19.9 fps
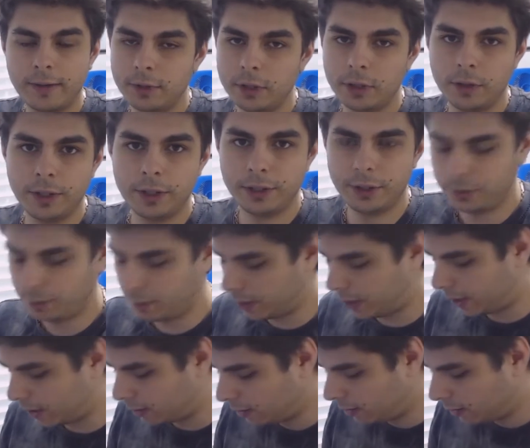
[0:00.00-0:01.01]
no issues with
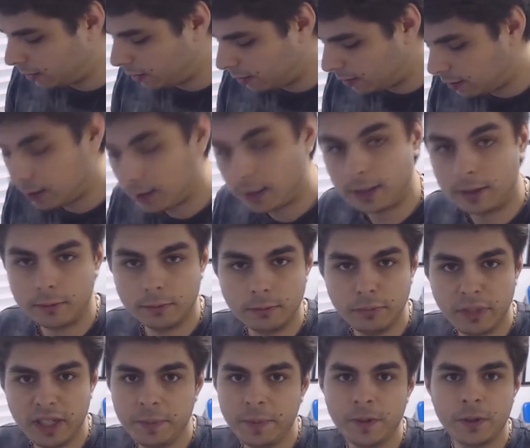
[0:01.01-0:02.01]
it.
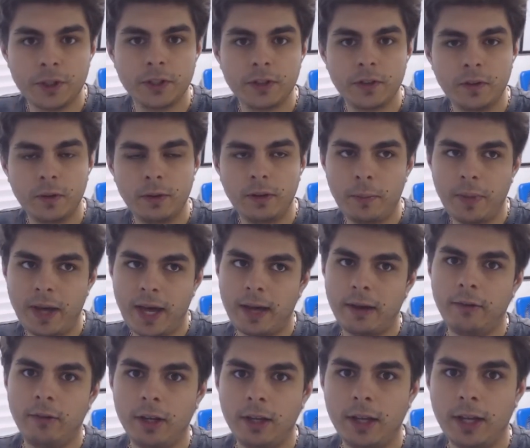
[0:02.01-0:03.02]
Maybe just the
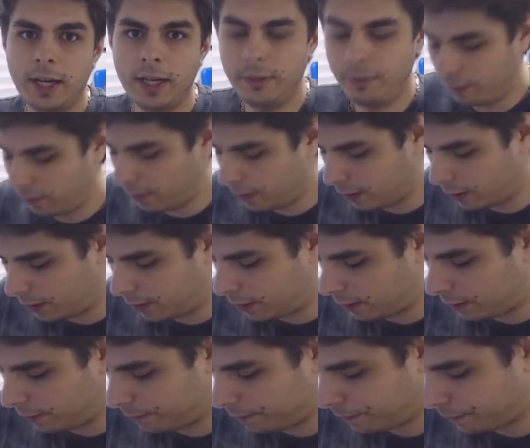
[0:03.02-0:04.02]
battery life
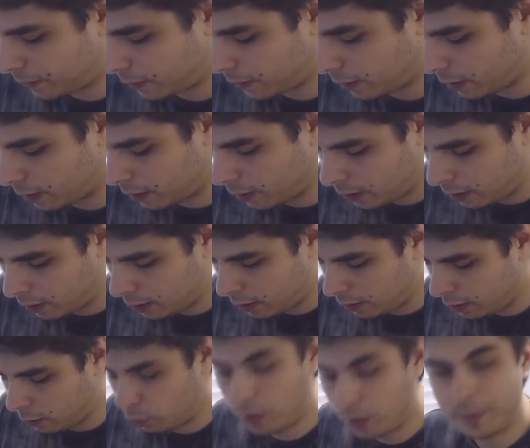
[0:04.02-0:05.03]

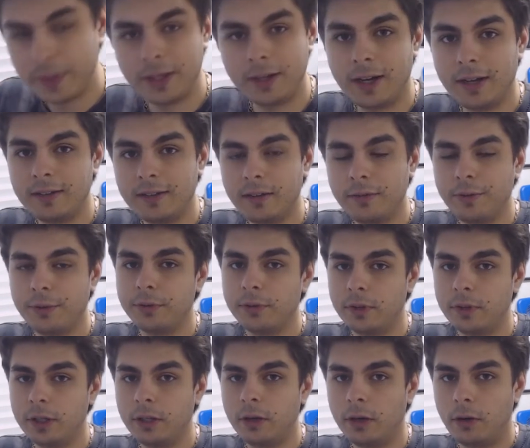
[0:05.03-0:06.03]
would have been nice if it was
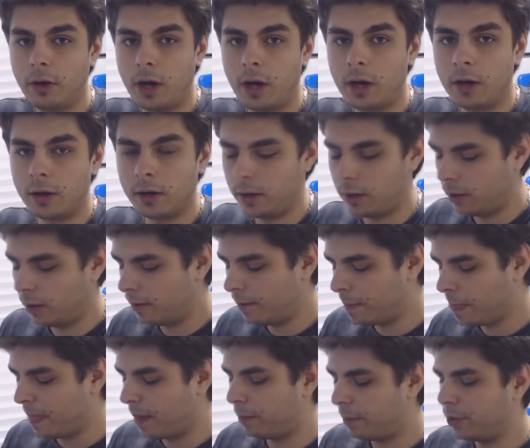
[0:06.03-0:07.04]
a little longer.
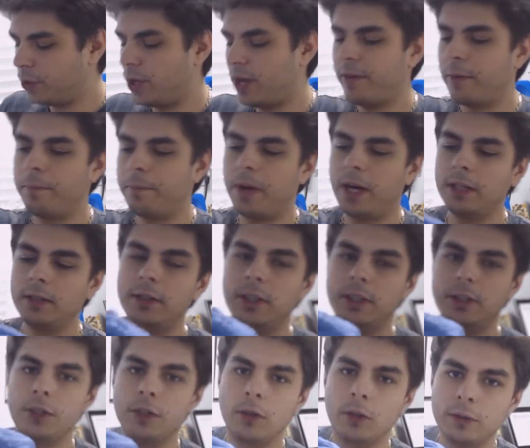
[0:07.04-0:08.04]
But you have a button
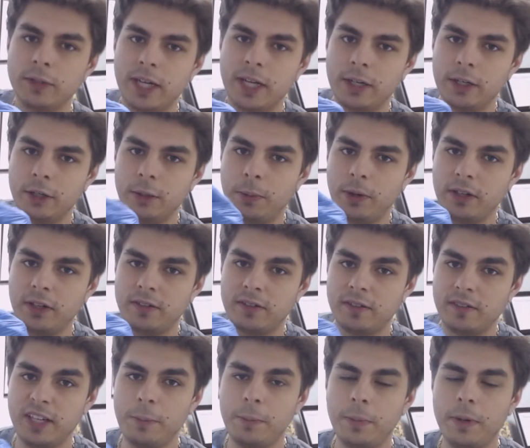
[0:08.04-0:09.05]
that you hold down and you press
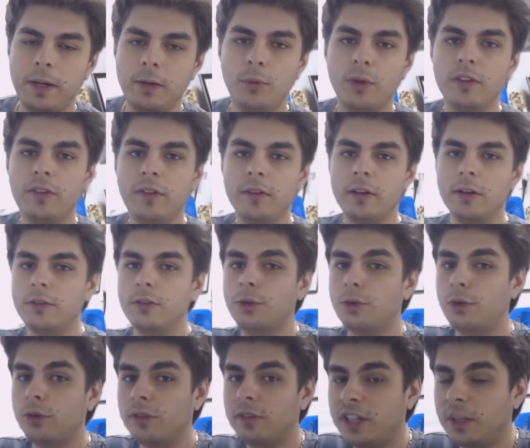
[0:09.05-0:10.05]
sleep, and once it goes
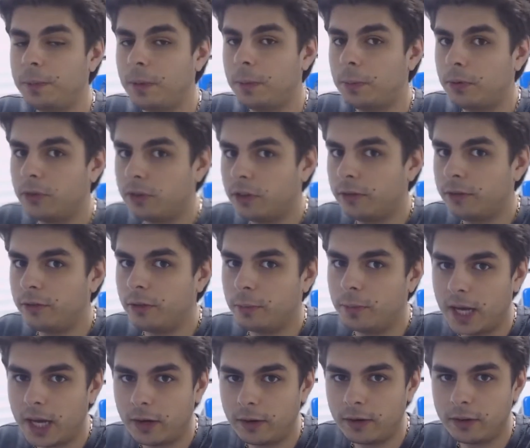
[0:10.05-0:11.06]
into sleep, it preserves your
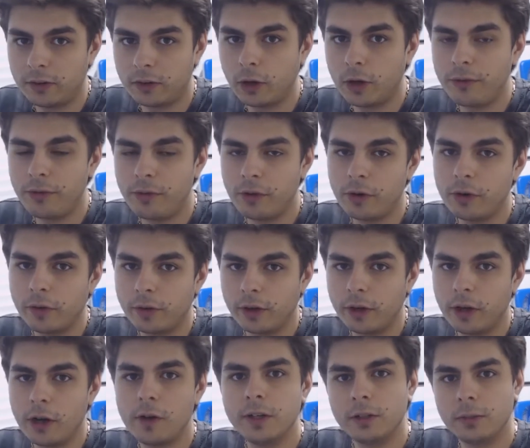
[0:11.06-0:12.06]
battery. So if you're on the
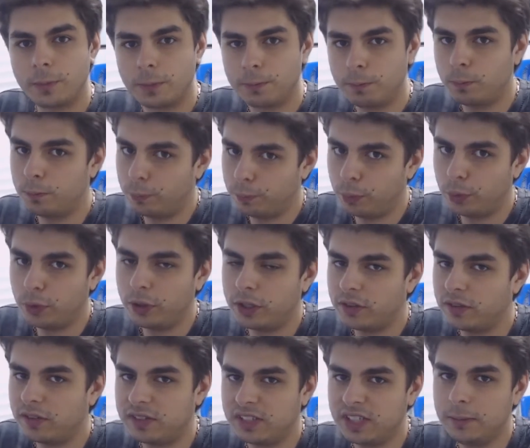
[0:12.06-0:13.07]
go and you put it
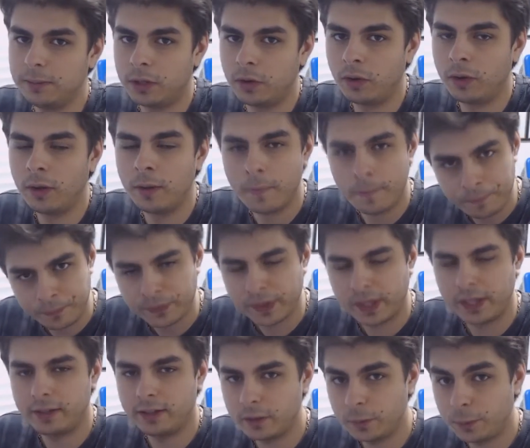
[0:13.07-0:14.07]
to sleep mode,
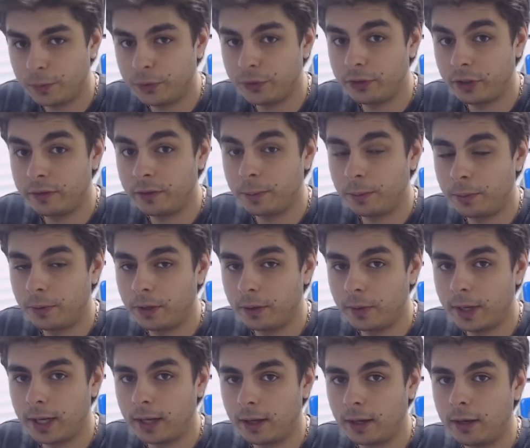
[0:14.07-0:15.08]
it does preserve it pretty
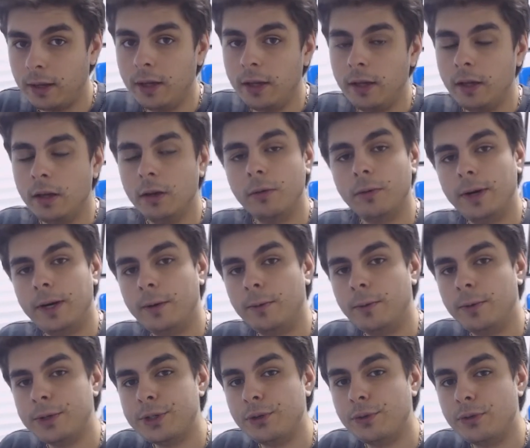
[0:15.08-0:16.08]
well, where
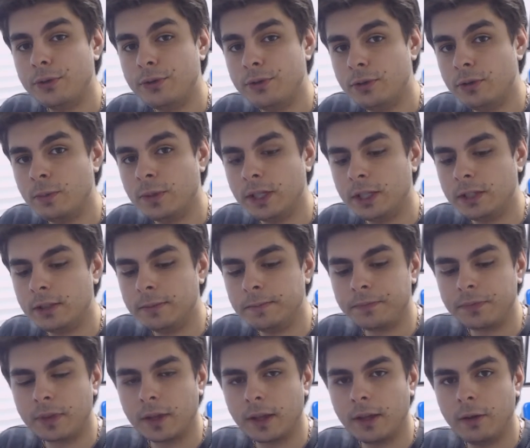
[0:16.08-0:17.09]
when you resume it,
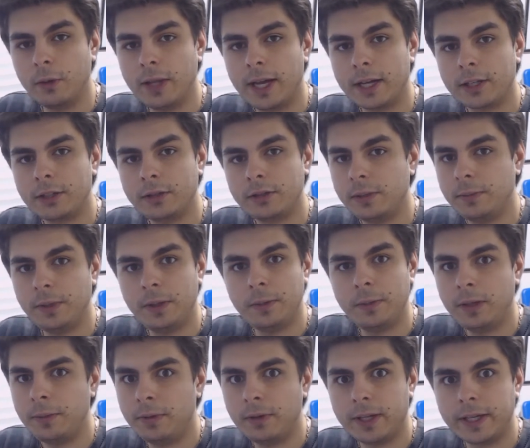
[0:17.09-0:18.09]
it will actually be
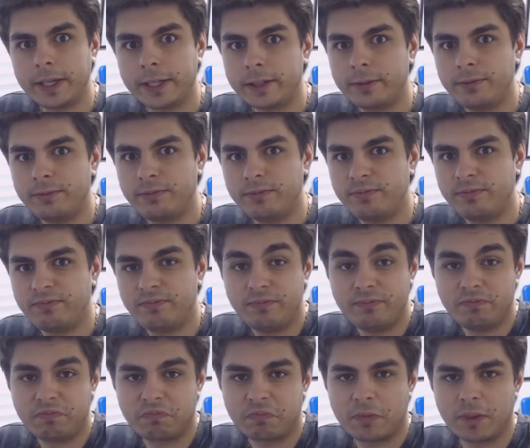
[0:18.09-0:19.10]
maybe like
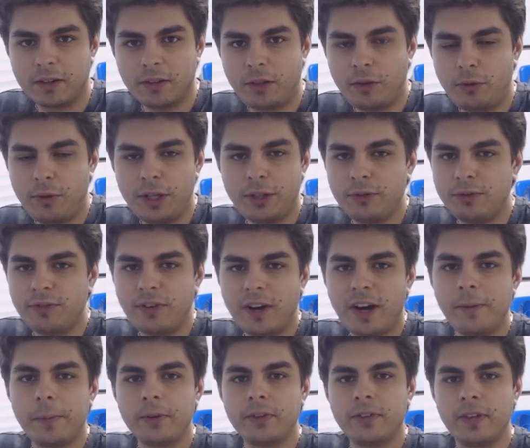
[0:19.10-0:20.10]
3 to
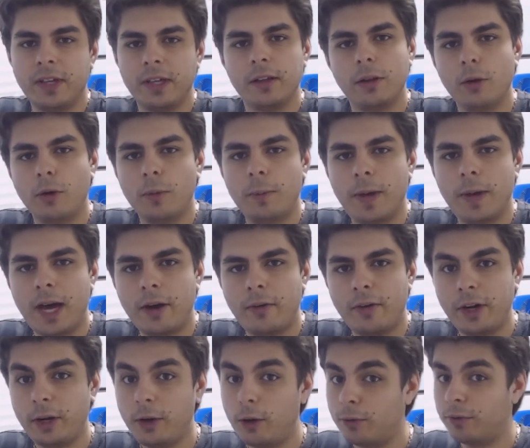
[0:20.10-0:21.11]
5% lower
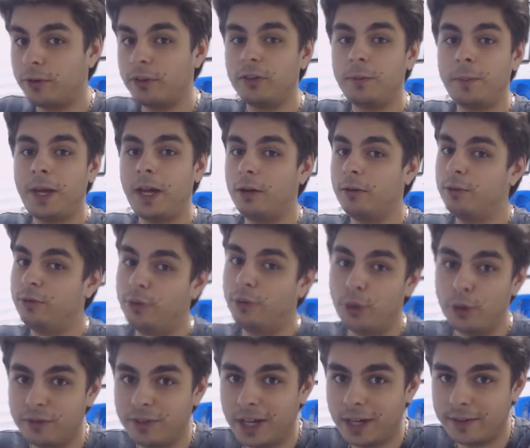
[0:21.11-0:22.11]
battery over a span of
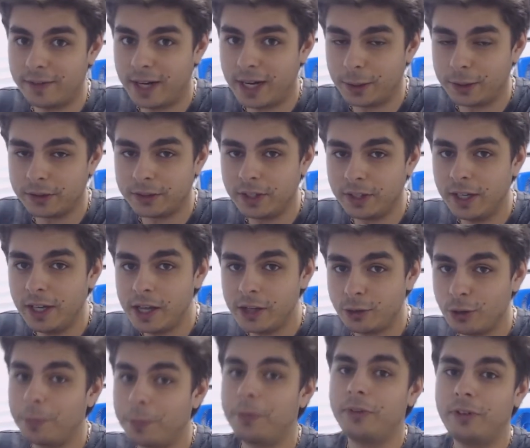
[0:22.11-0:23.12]
4 to 5 hours.
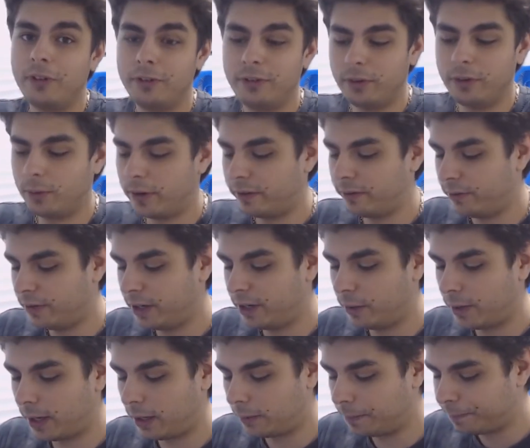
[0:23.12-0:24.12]
So it preserves you very
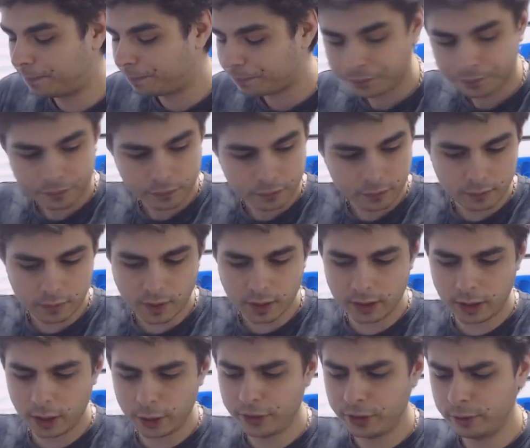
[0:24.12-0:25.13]
well.
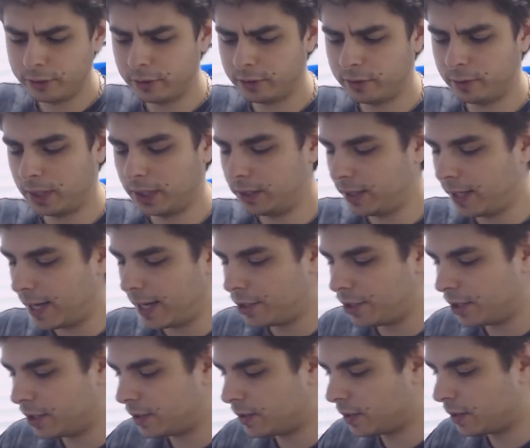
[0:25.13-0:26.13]
Now in terms of some other
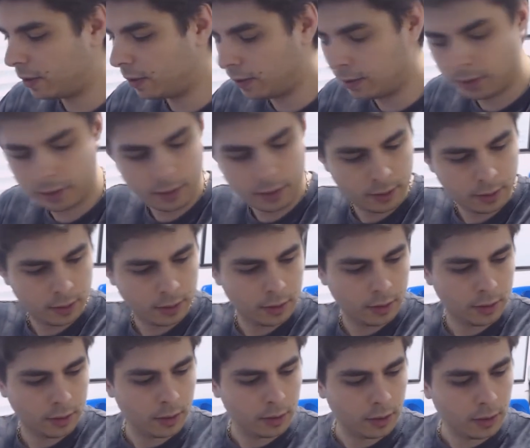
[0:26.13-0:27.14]
gadgets,
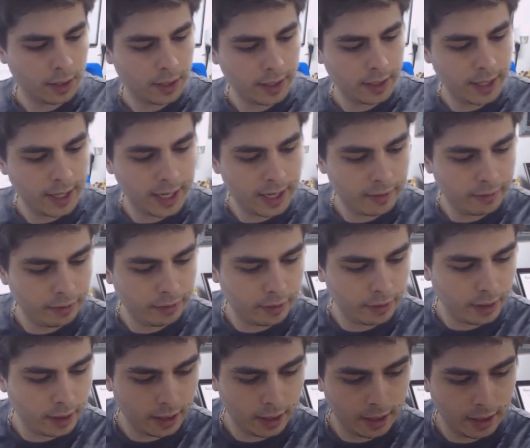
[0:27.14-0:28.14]
I have
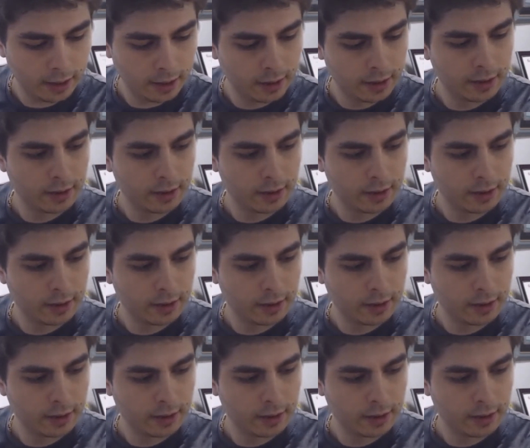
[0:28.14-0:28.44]
the